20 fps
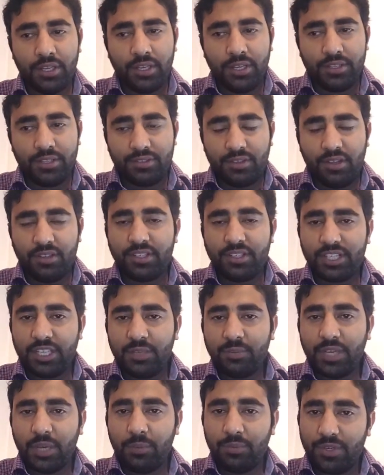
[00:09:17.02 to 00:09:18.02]
It's not the team
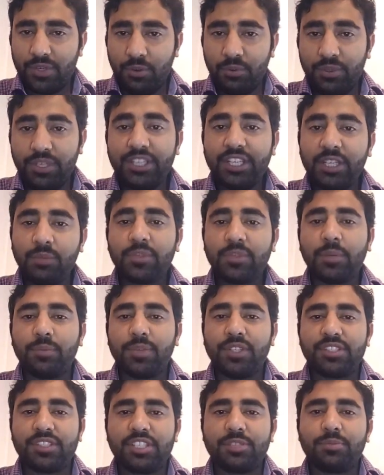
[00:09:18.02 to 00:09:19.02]
cap only team
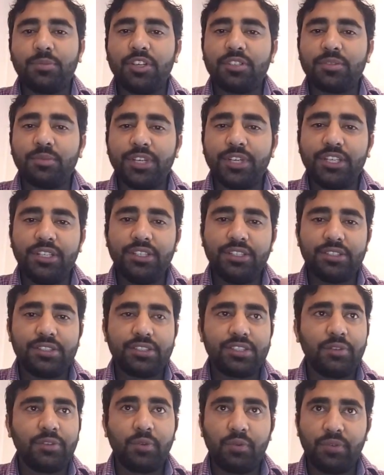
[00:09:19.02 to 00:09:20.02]
captain's responsibility.
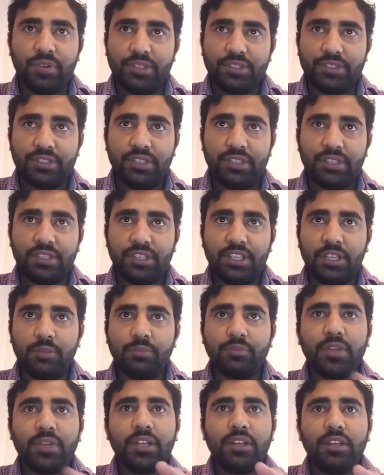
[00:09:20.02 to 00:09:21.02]
It's everyone's in the team,
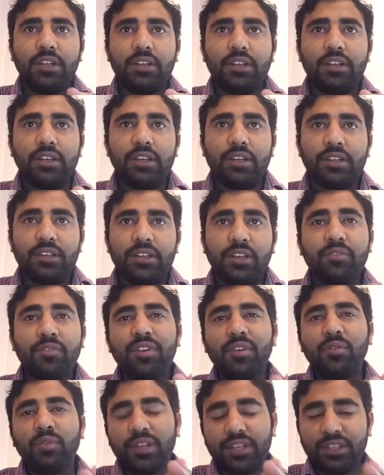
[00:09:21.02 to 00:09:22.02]
and
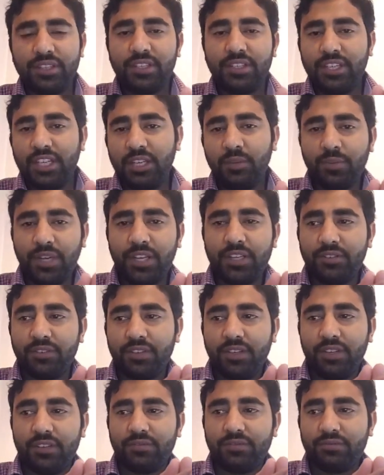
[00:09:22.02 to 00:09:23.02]
everyone in the team. I
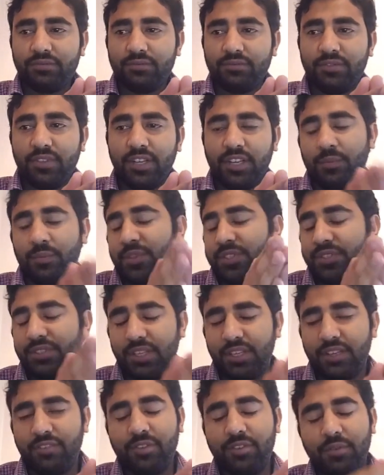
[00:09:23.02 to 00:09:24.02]
I must
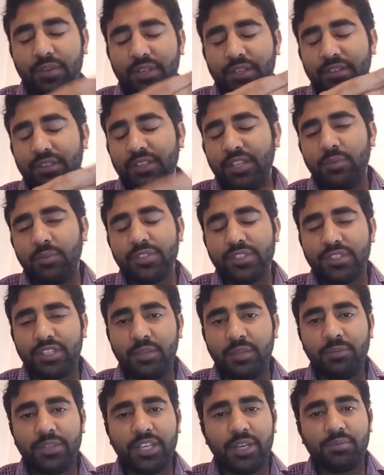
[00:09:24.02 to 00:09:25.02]
say everyone in the team is a
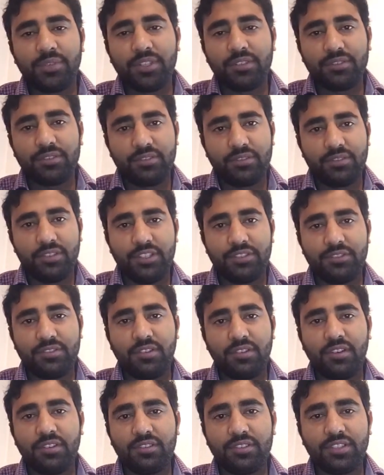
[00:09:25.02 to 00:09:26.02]
team captain. It's
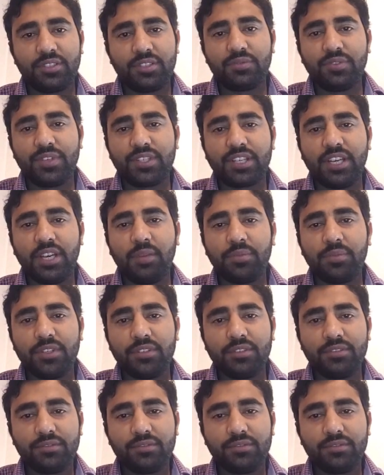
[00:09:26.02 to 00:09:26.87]
not just one captain.